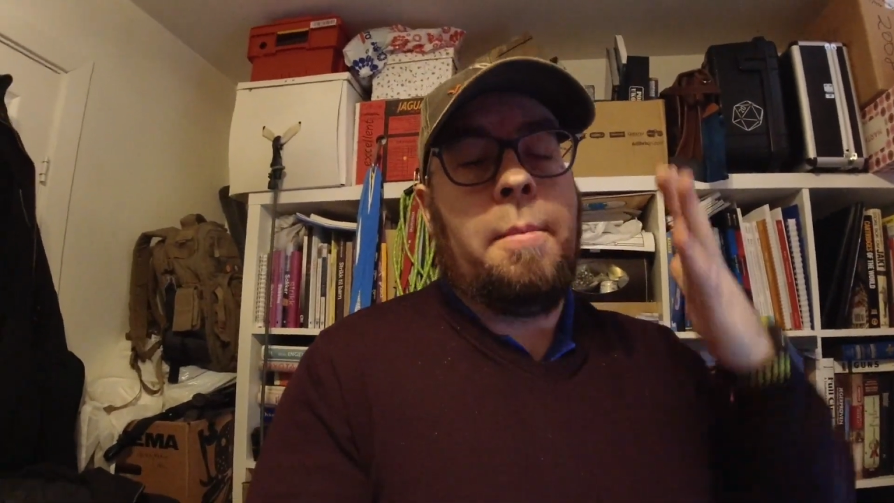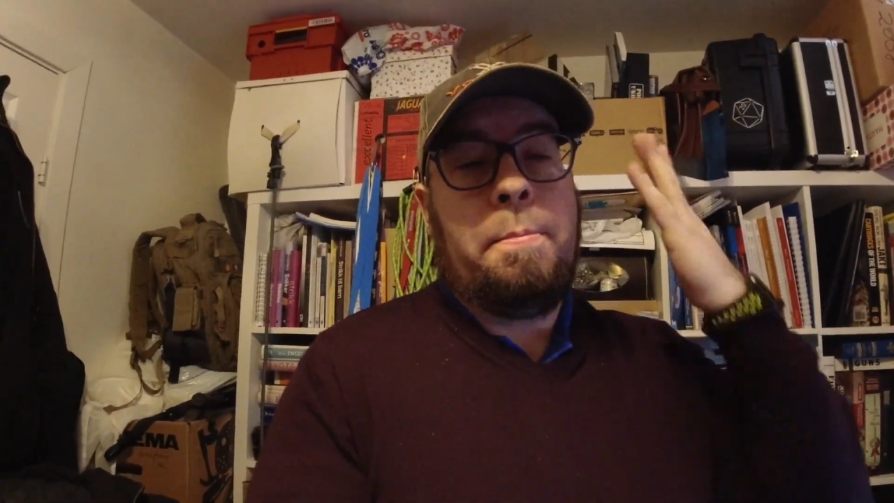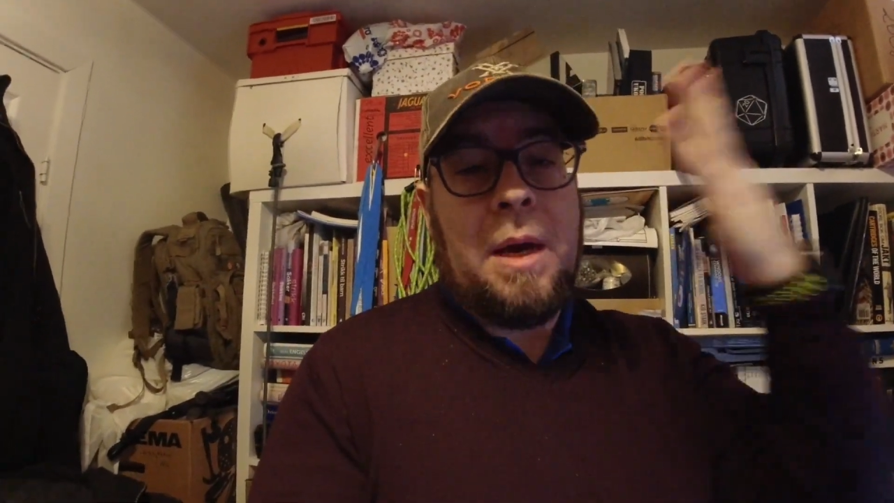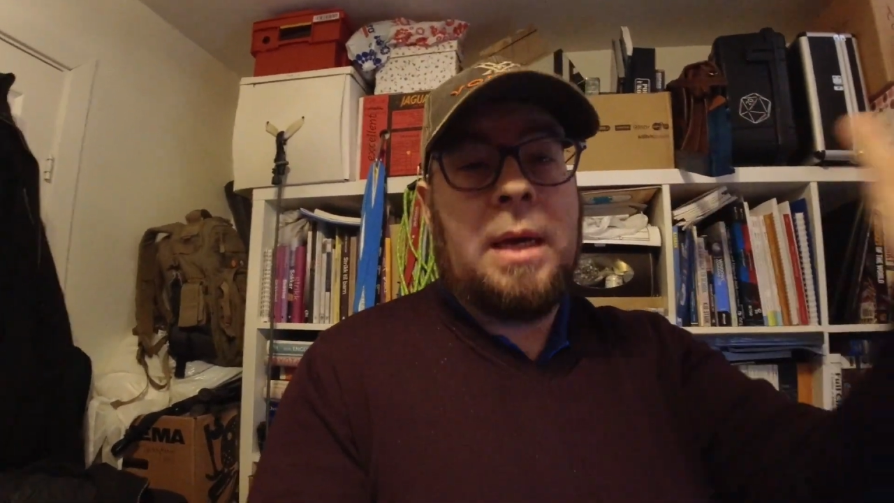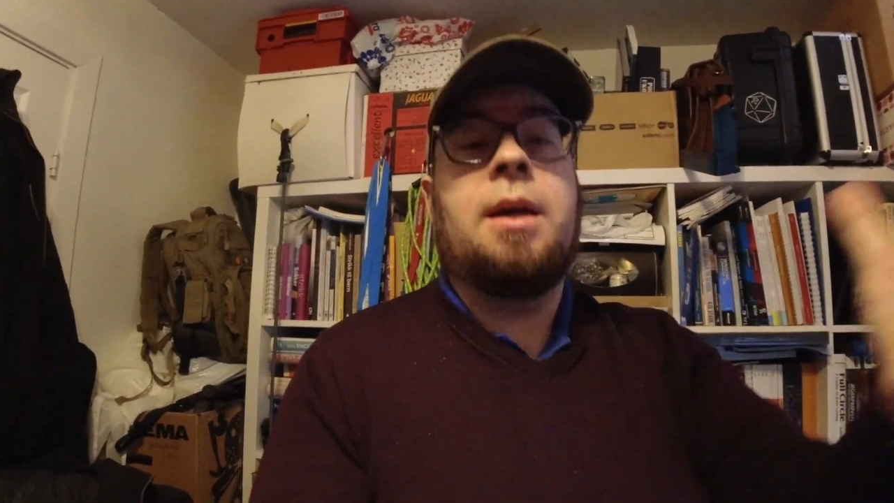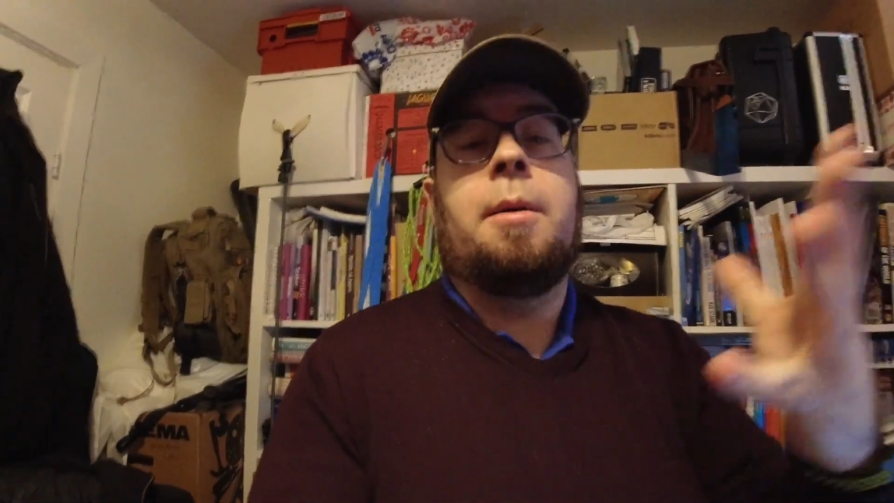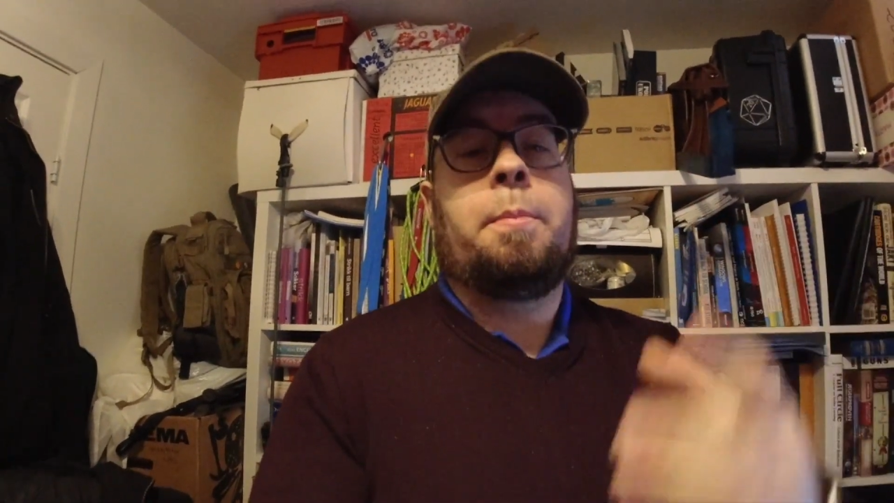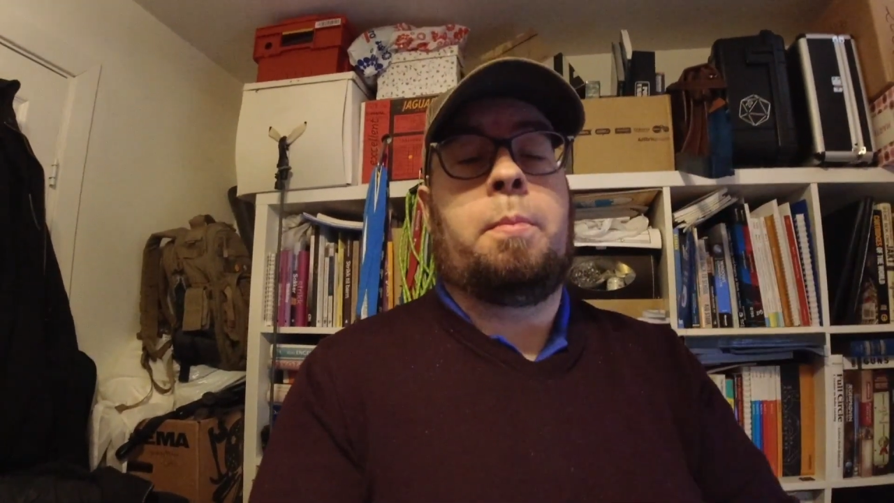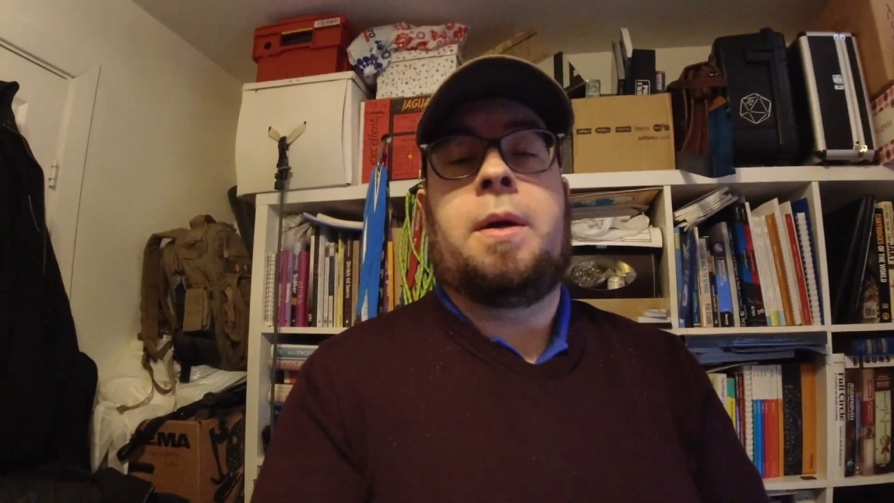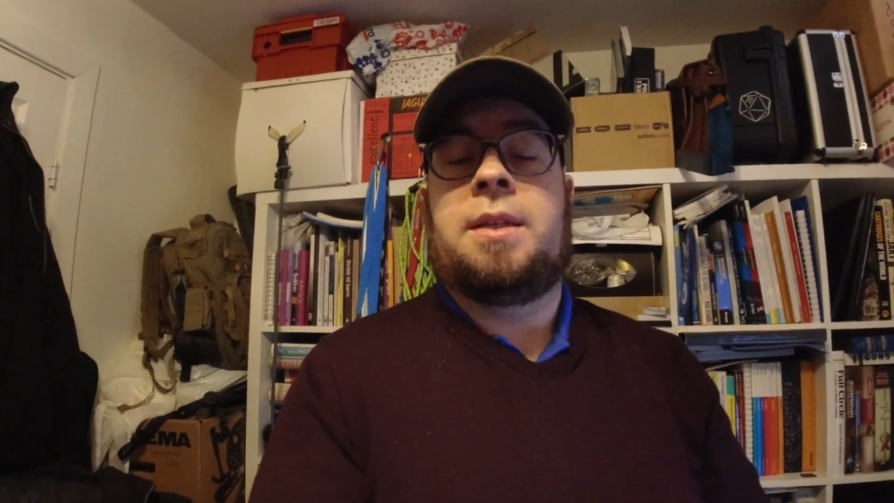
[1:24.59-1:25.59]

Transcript: picking up my